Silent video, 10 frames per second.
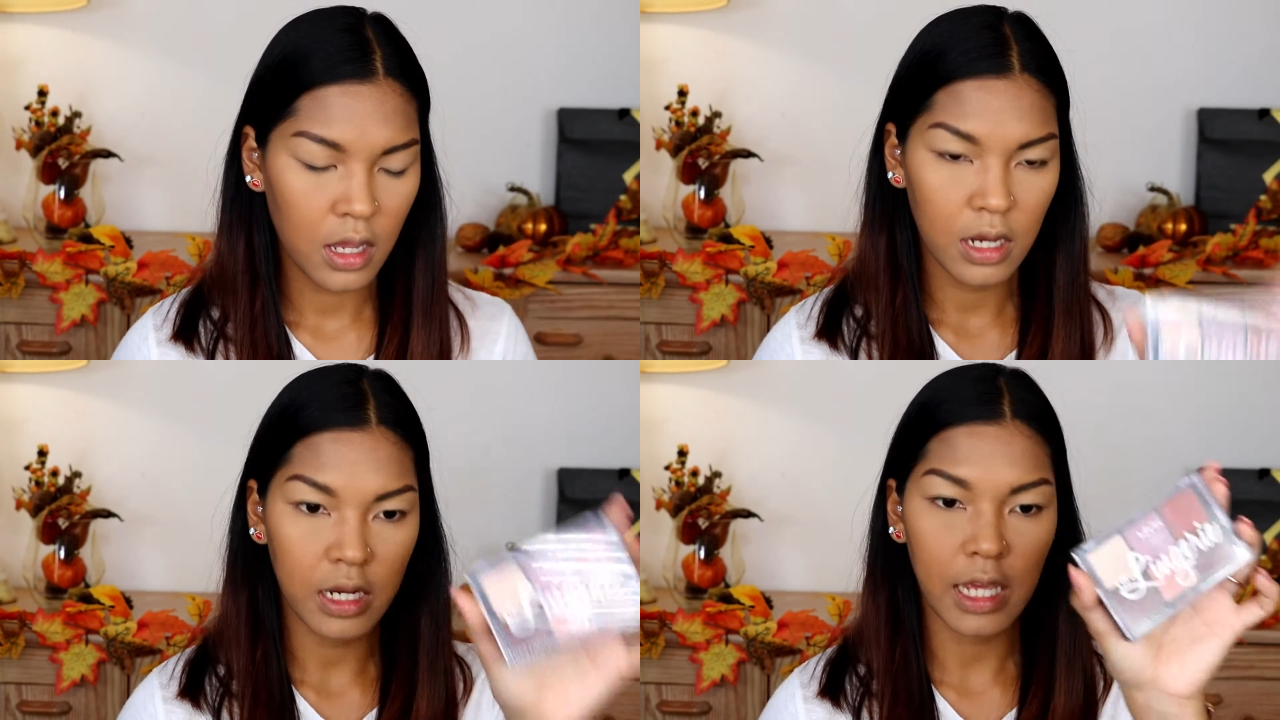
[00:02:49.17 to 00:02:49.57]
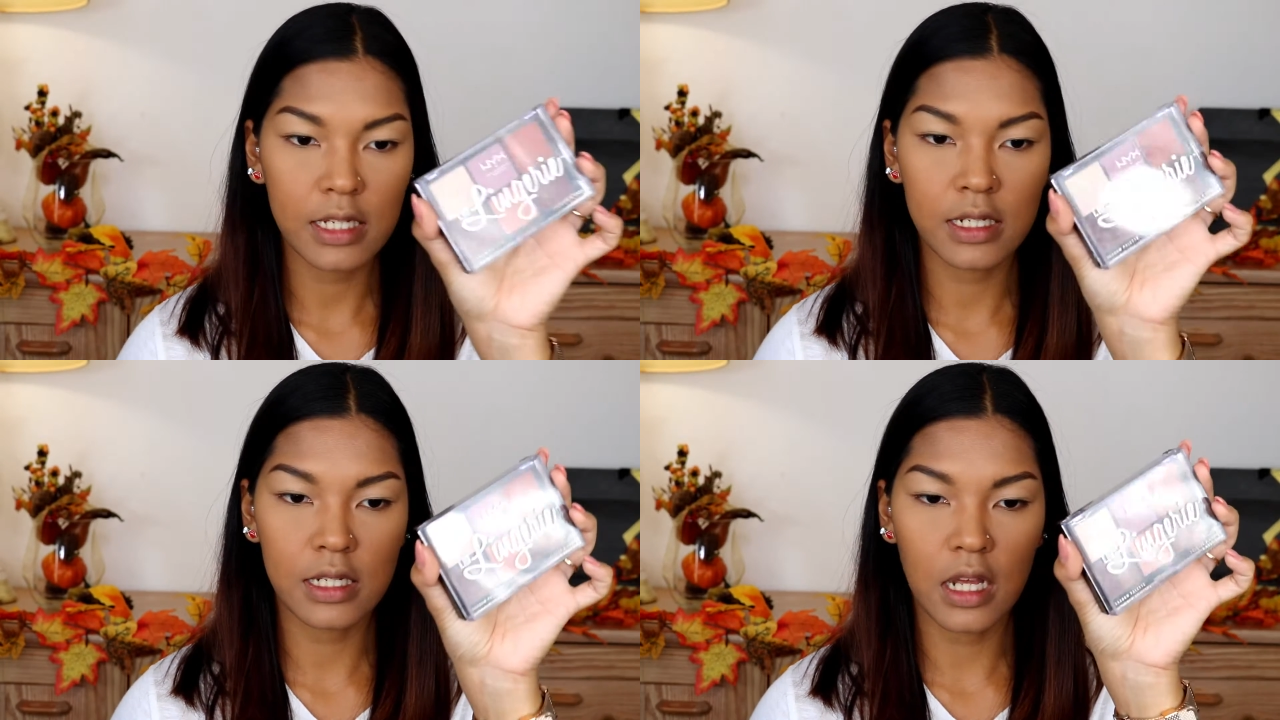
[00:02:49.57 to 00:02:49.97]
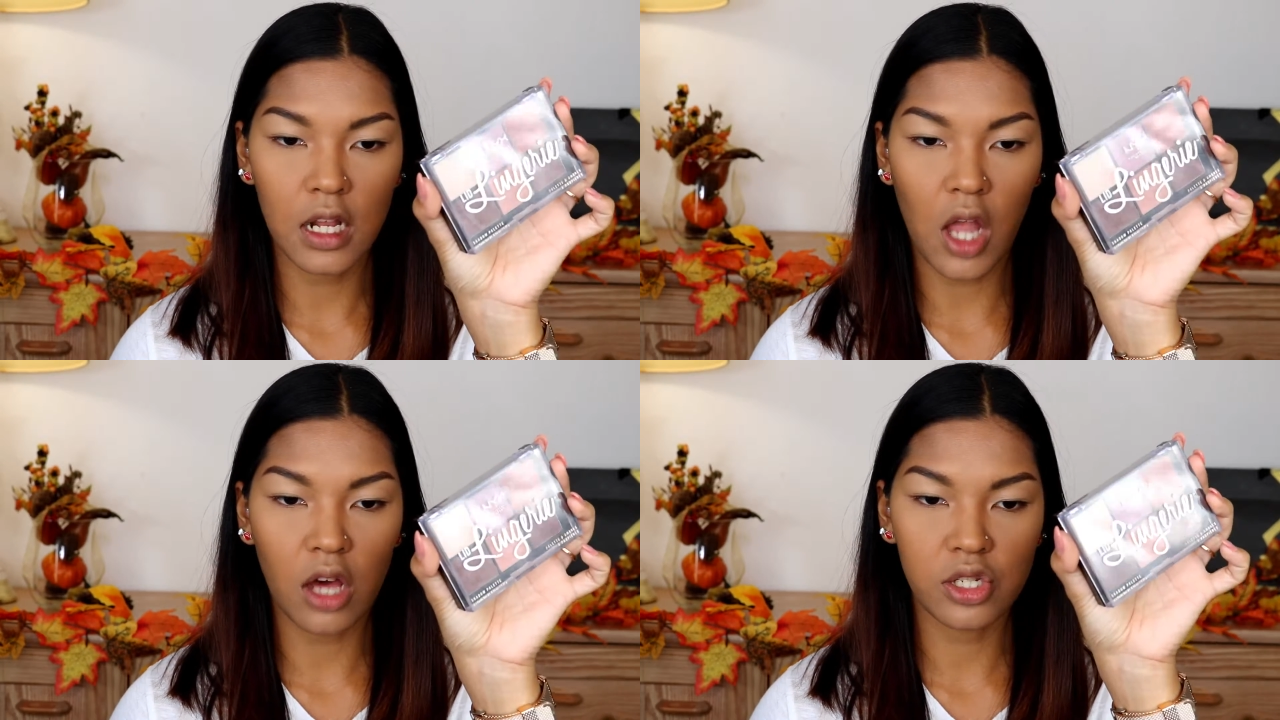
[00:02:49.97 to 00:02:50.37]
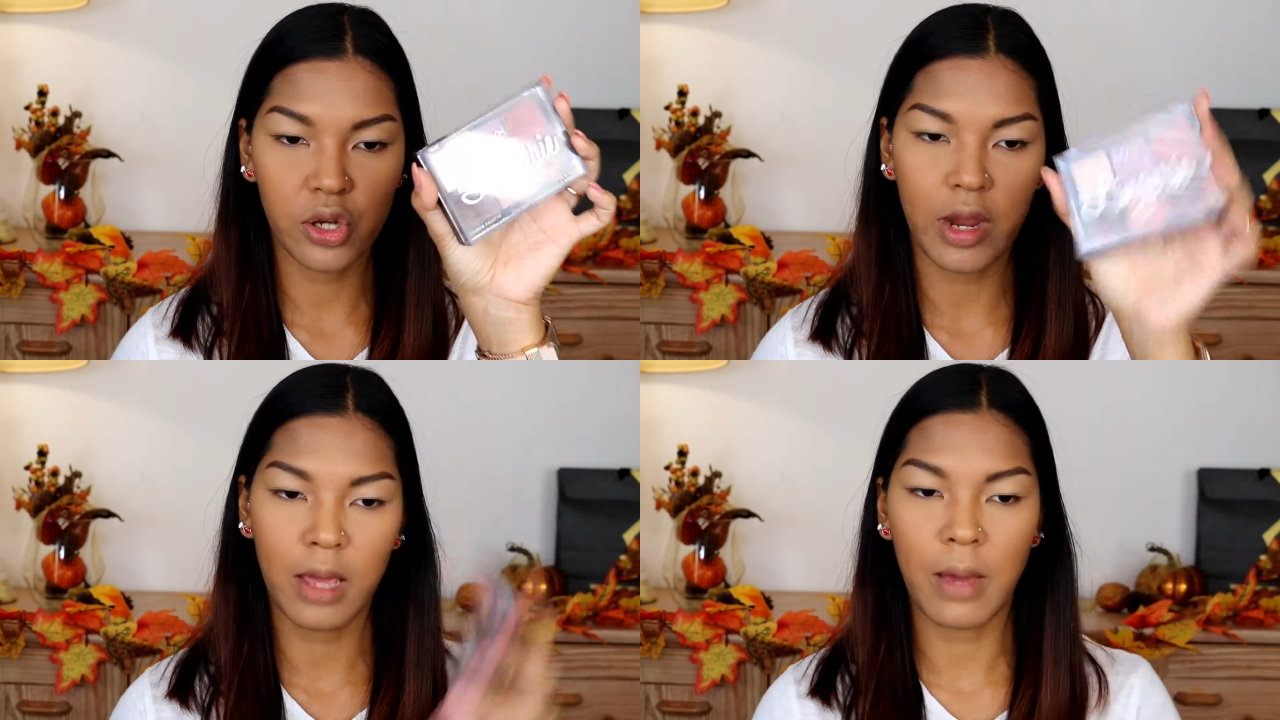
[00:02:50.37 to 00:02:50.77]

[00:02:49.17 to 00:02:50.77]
NYX Lingerie